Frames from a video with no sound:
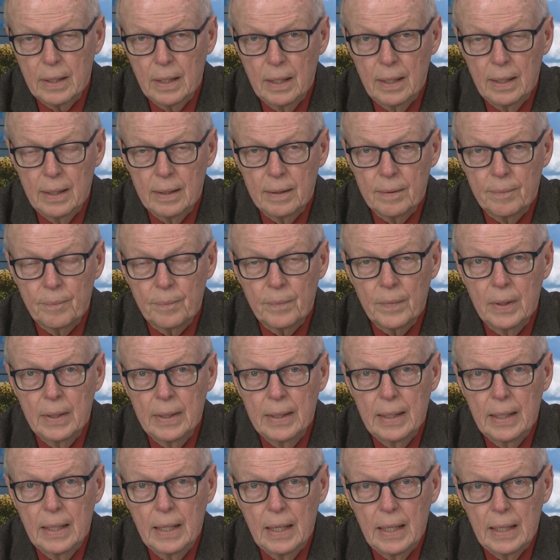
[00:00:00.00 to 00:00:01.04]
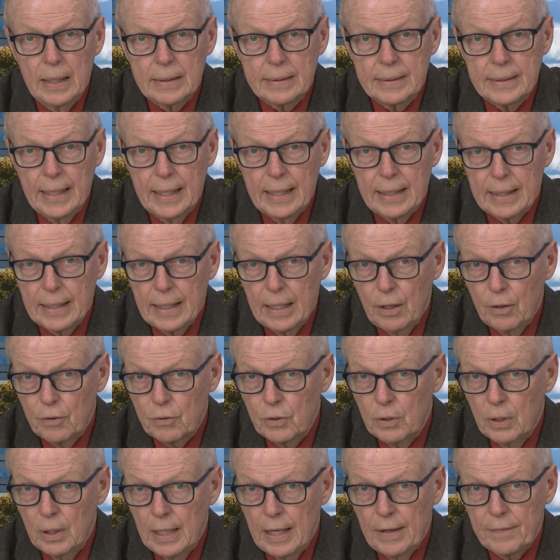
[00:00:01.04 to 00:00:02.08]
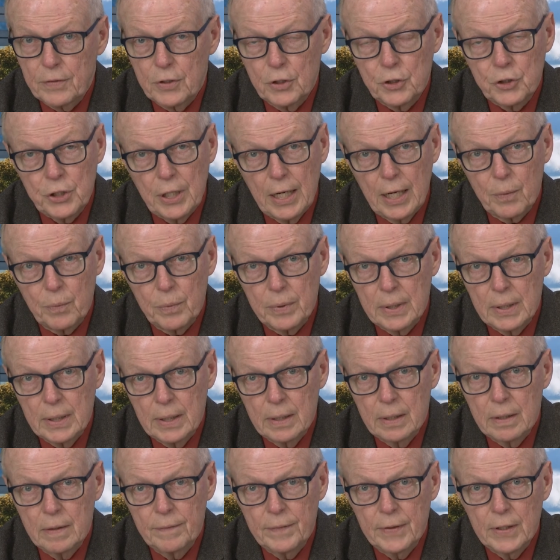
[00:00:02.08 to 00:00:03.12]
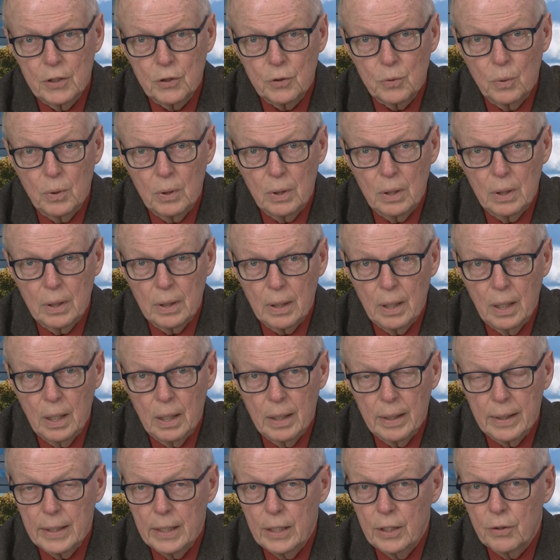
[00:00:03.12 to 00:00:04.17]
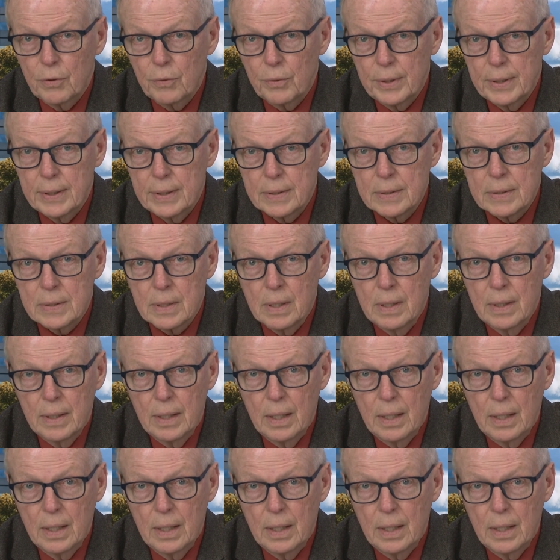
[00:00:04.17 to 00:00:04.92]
um, uh, takeout. You'll have to check with the individual eateries